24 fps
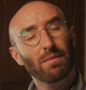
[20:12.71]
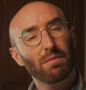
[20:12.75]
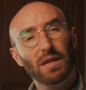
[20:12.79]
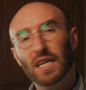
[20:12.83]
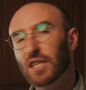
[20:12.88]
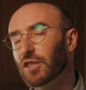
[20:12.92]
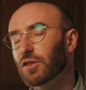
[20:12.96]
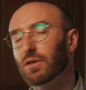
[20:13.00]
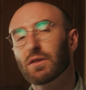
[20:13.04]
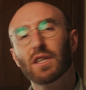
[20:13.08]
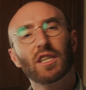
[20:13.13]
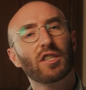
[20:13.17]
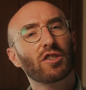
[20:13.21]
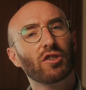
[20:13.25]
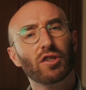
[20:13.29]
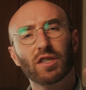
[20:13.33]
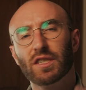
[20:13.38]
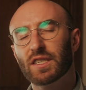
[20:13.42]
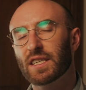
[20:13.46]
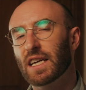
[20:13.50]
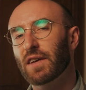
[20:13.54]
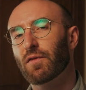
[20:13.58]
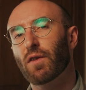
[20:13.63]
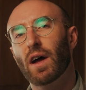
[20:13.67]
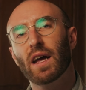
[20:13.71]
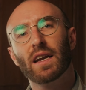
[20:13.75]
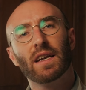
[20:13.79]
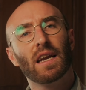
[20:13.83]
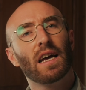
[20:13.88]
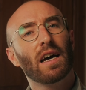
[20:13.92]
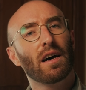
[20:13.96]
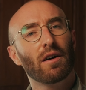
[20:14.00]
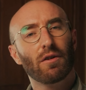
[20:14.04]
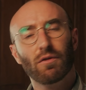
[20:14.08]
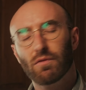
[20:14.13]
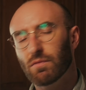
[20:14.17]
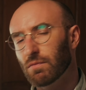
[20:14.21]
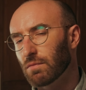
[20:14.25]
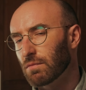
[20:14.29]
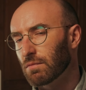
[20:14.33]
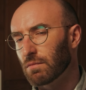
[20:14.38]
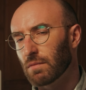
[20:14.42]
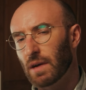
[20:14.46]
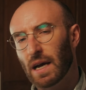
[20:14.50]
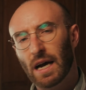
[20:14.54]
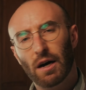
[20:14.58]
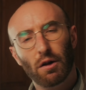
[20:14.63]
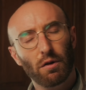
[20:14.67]
Let's just say right now,
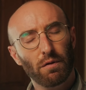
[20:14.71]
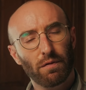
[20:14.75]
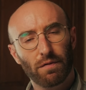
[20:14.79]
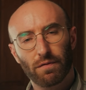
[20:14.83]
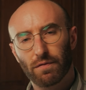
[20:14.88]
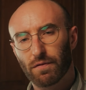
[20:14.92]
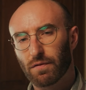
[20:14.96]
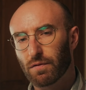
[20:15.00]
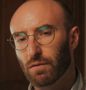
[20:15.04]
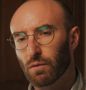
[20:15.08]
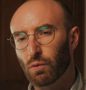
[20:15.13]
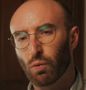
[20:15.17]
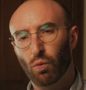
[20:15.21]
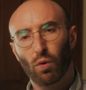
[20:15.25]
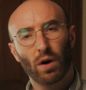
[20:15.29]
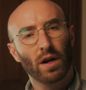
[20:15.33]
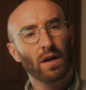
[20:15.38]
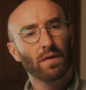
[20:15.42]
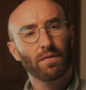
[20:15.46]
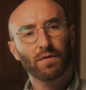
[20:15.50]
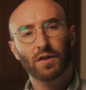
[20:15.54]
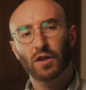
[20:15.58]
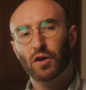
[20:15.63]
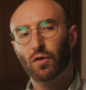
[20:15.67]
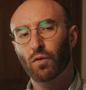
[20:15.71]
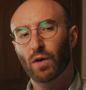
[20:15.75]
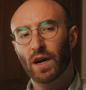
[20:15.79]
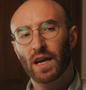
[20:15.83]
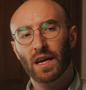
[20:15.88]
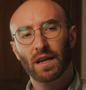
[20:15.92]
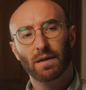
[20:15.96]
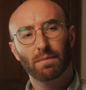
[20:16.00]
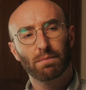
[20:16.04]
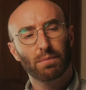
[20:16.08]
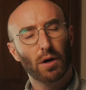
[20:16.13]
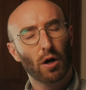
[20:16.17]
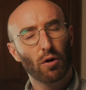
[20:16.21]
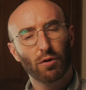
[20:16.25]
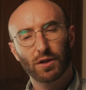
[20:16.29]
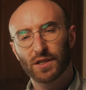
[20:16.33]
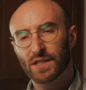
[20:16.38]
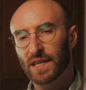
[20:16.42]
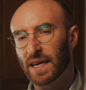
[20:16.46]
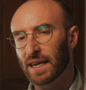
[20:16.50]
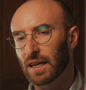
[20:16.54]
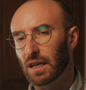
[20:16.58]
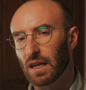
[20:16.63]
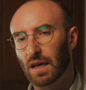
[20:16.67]
Elf, one of the great
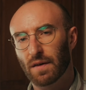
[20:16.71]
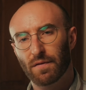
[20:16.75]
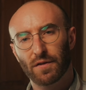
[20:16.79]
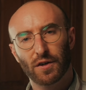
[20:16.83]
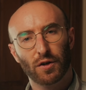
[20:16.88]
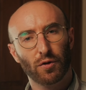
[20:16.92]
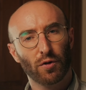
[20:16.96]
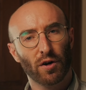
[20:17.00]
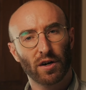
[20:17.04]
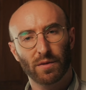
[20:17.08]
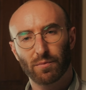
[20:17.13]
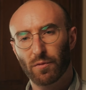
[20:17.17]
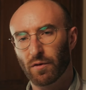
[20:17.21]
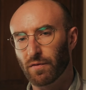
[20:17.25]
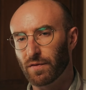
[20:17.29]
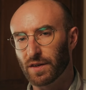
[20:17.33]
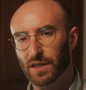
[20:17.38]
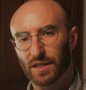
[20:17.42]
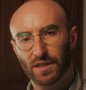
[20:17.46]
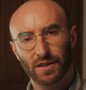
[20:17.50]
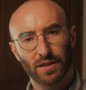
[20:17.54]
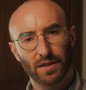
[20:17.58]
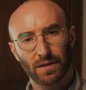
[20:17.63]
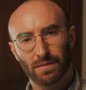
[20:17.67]
post-9/11 New York movies.